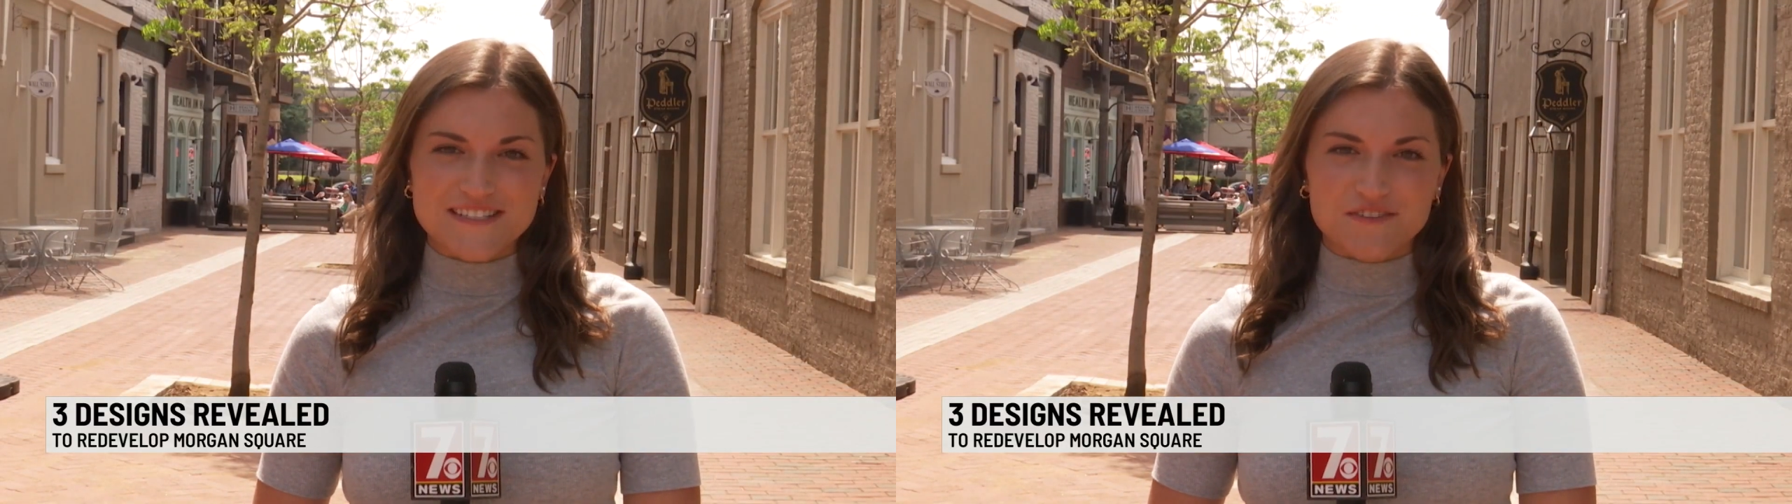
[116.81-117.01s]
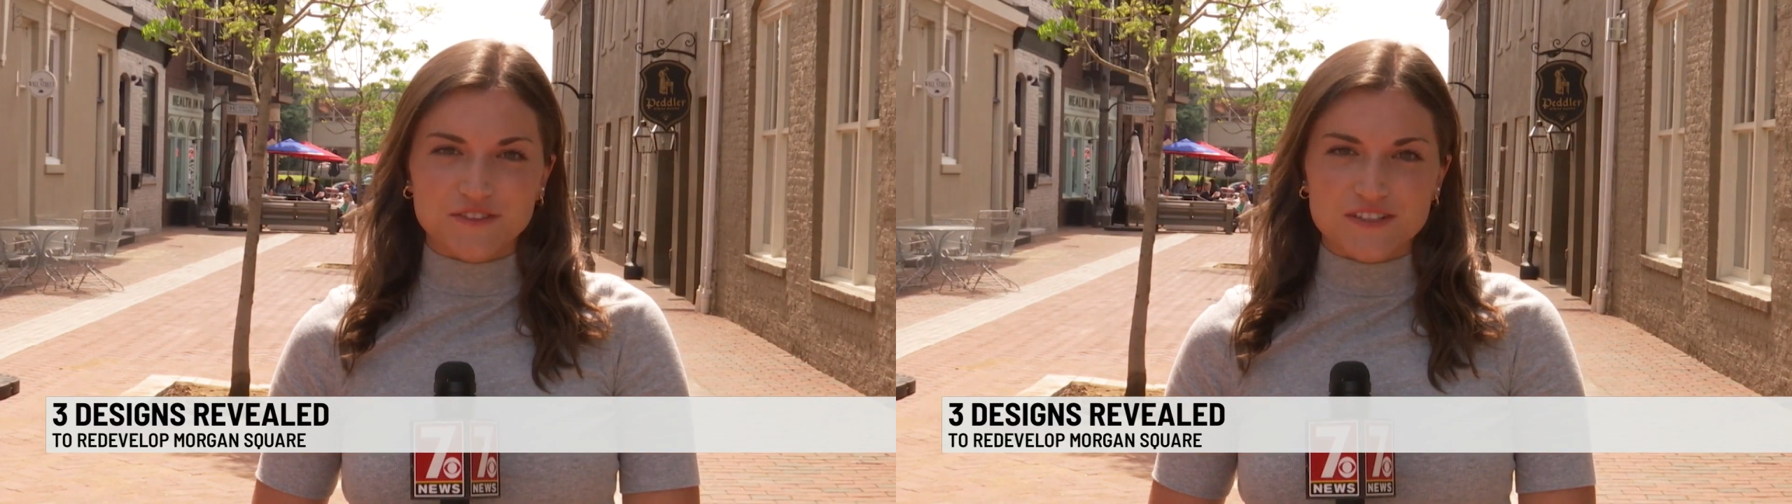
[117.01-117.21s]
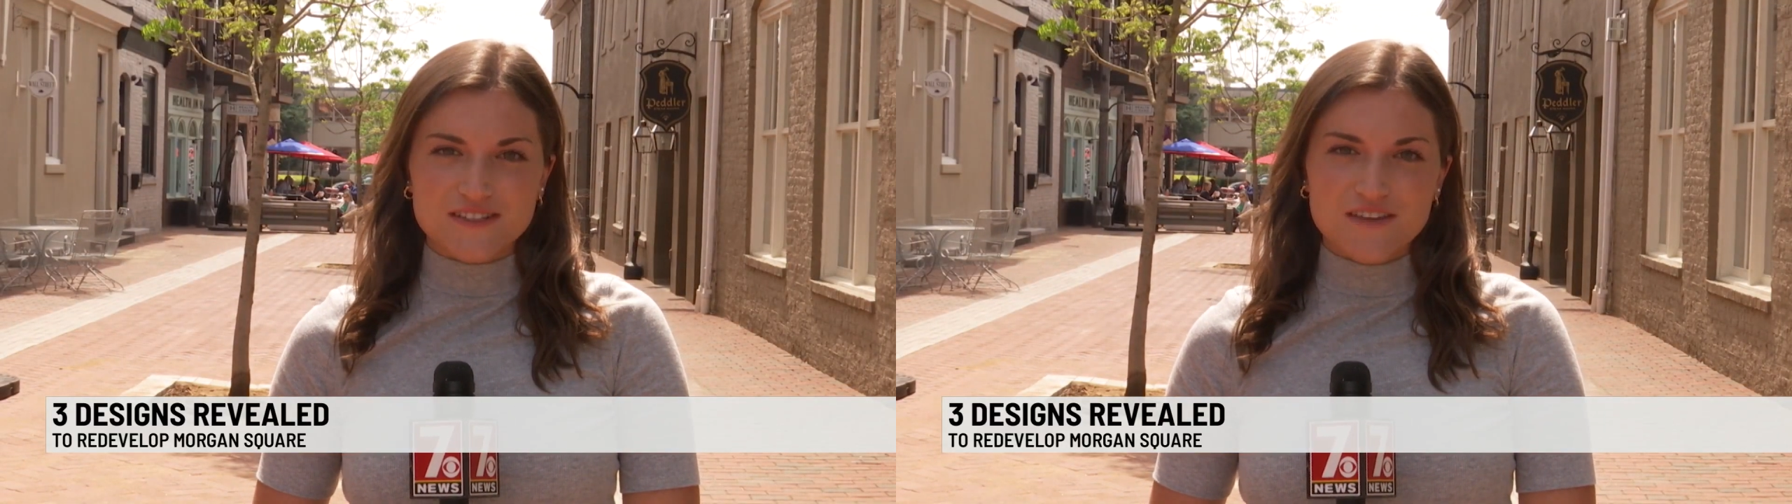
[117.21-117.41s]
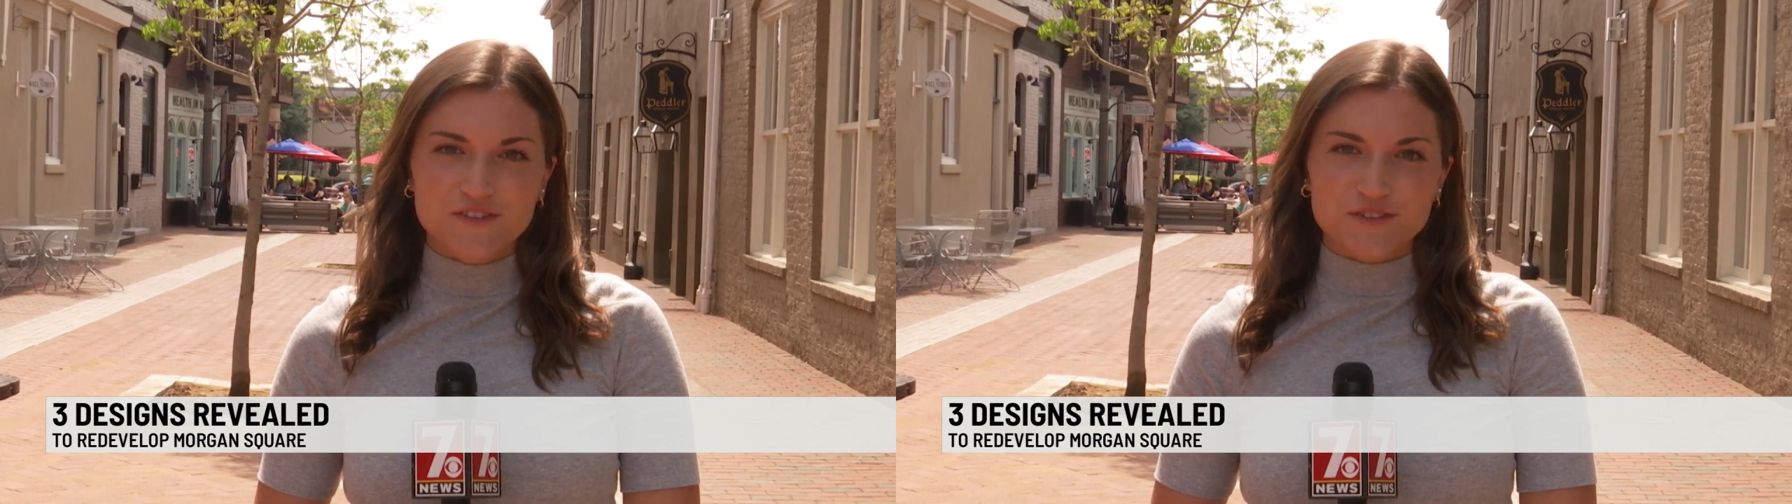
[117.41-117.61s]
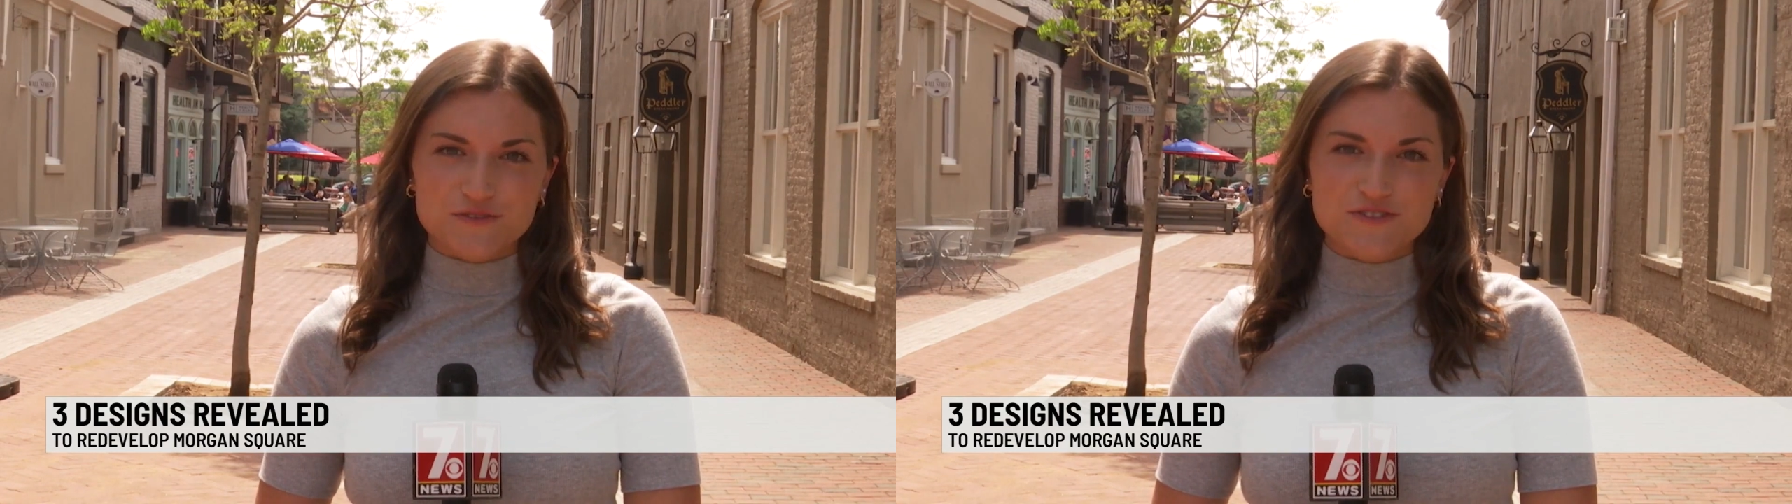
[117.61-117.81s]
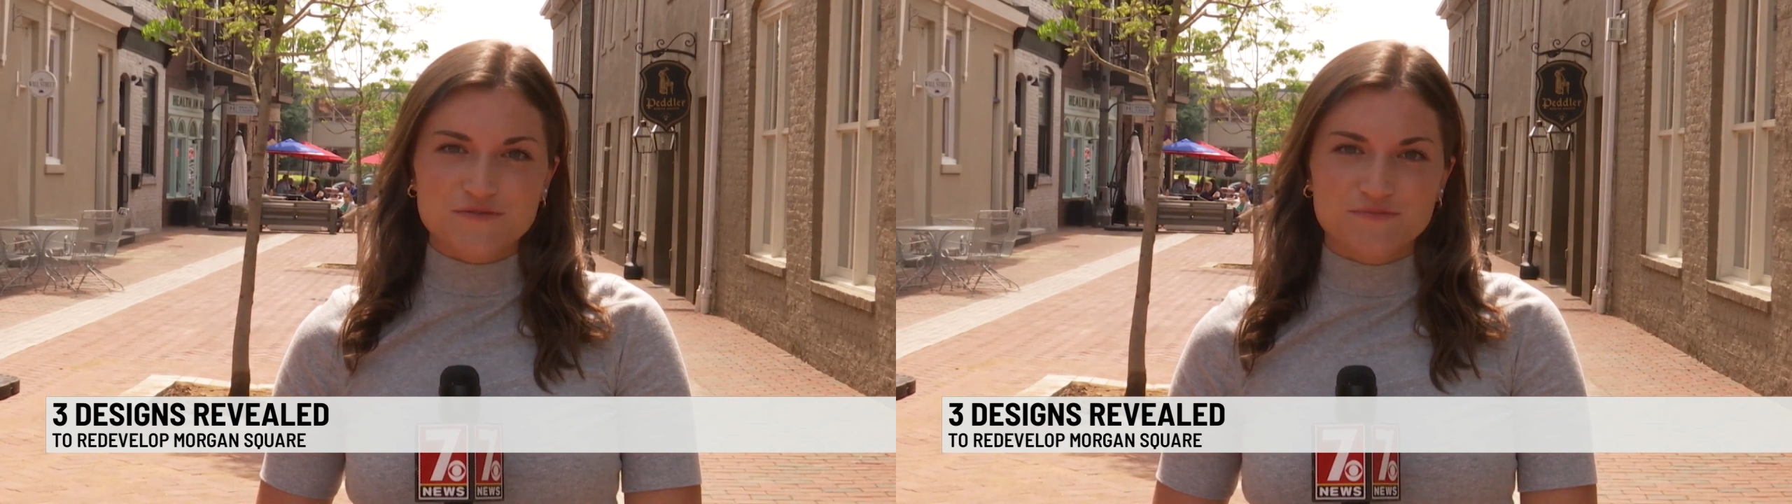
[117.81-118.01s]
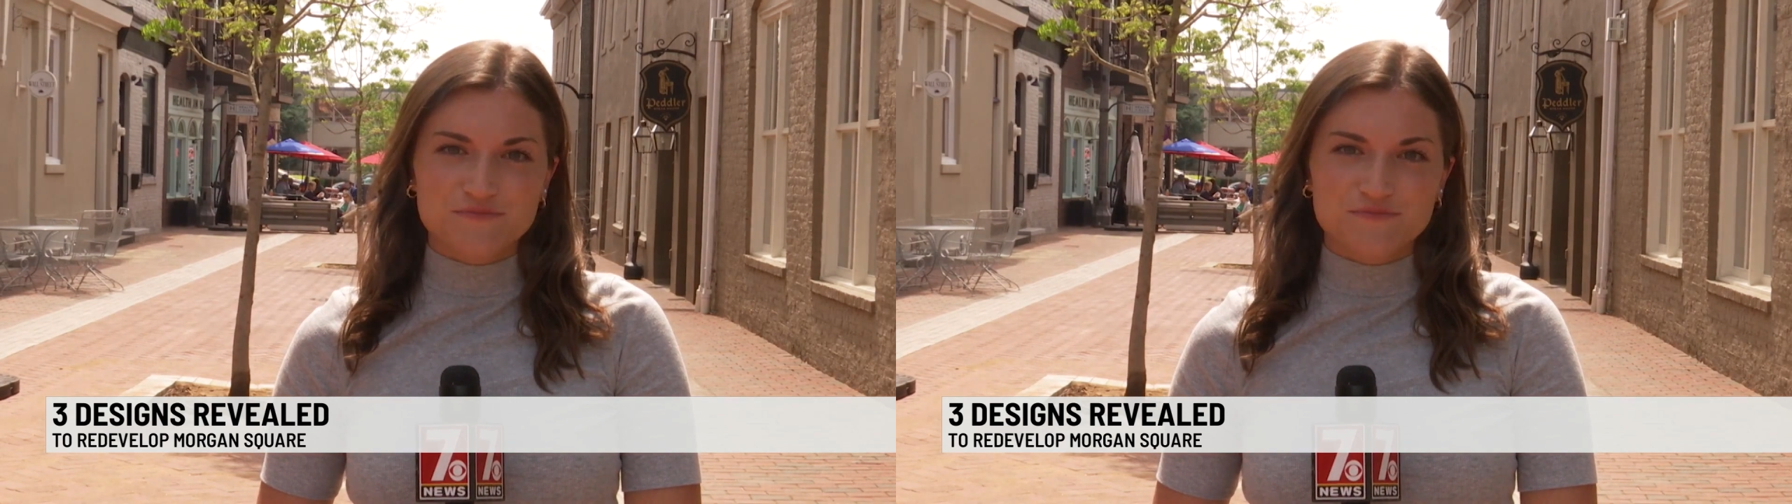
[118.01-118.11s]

Devlin, 7 News.